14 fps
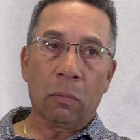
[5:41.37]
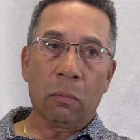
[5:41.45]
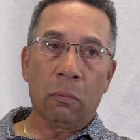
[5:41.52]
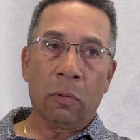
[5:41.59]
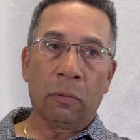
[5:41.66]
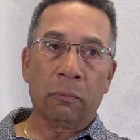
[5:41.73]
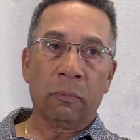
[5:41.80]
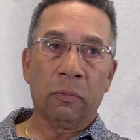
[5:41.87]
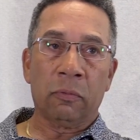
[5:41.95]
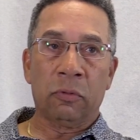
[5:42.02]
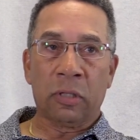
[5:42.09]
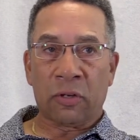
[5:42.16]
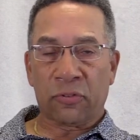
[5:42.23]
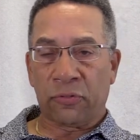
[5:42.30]
Well,
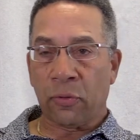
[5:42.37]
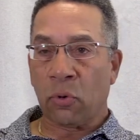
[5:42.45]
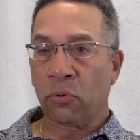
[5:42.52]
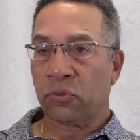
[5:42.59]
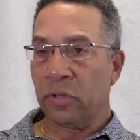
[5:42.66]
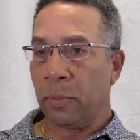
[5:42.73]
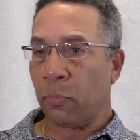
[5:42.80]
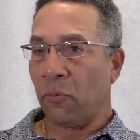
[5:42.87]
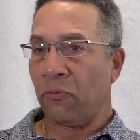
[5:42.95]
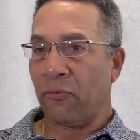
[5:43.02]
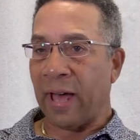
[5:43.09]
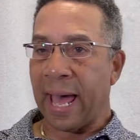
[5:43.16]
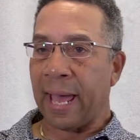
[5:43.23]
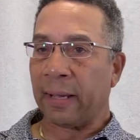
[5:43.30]
just those simple
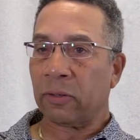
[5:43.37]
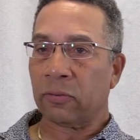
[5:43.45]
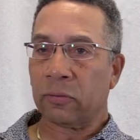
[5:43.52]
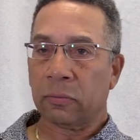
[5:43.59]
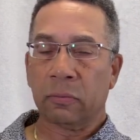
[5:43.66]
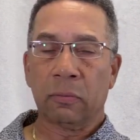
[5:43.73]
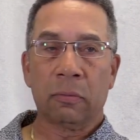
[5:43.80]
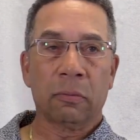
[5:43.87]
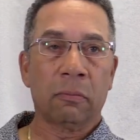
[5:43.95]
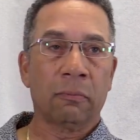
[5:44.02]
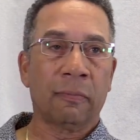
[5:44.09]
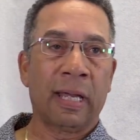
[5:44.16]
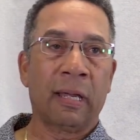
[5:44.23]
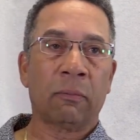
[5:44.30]
facts
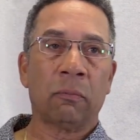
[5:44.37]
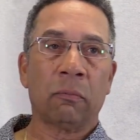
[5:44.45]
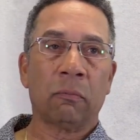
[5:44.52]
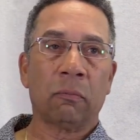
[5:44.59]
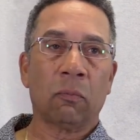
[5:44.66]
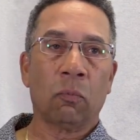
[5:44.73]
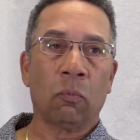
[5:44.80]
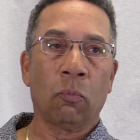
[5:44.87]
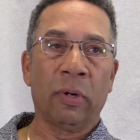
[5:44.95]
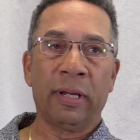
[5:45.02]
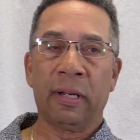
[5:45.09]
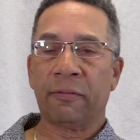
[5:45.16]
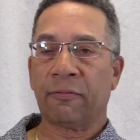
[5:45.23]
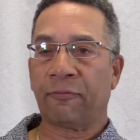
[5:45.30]
that
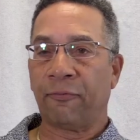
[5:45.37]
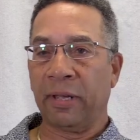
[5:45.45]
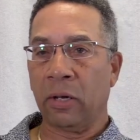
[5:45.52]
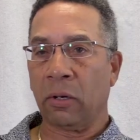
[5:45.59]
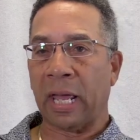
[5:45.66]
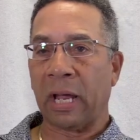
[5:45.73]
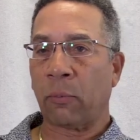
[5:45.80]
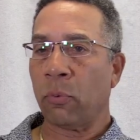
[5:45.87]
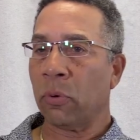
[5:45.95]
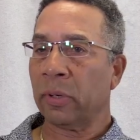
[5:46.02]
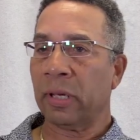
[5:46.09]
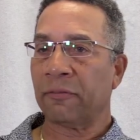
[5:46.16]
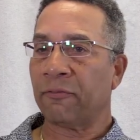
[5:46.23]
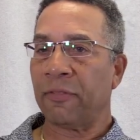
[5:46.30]
we didn't feel like we
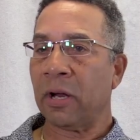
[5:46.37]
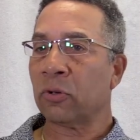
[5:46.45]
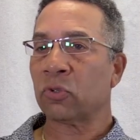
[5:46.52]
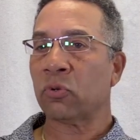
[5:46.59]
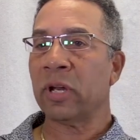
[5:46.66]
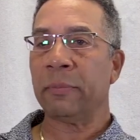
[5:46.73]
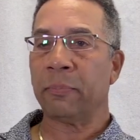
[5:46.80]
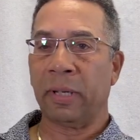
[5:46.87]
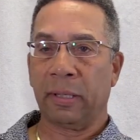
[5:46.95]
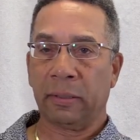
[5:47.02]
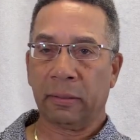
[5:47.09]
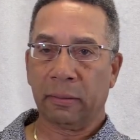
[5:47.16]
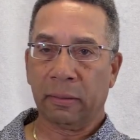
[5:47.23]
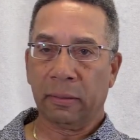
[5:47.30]
were getting fair
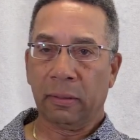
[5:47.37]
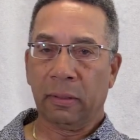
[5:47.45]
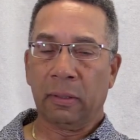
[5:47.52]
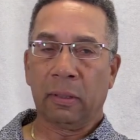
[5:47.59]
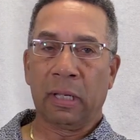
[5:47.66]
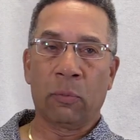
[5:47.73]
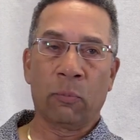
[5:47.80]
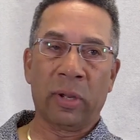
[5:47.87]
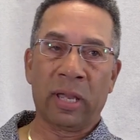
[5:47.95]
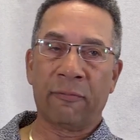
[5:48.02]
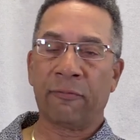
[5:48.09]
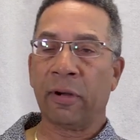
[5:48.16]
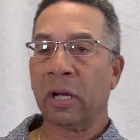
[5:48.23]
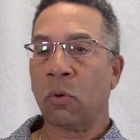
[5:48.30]
treatment, mm -hmm. and we
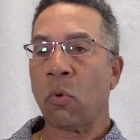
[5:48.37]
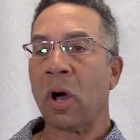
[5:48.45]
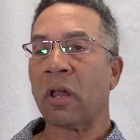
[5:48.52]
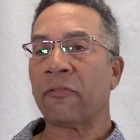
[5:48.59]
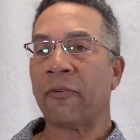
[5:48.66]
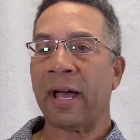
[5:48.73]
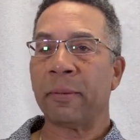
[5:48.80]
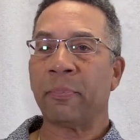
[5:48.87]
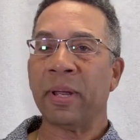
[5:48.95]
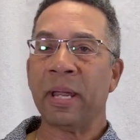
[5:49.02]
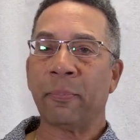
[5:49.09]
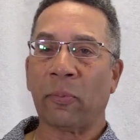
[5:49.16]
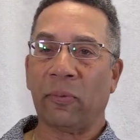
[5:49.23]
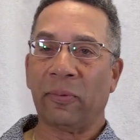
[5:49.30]
had very qualified
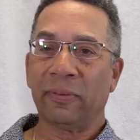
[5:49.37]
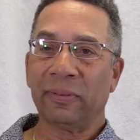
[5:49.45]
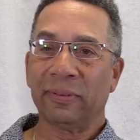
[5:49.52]
people,